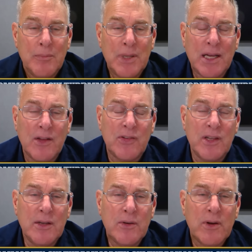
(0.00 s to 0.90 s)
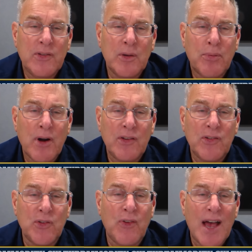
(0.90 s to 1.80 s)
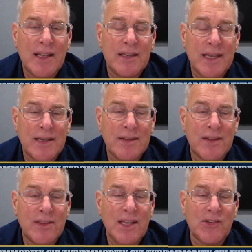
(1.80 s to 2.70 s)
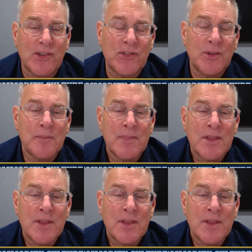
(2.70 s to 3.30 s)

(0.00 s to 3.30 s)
because the increase in prices validated the thesis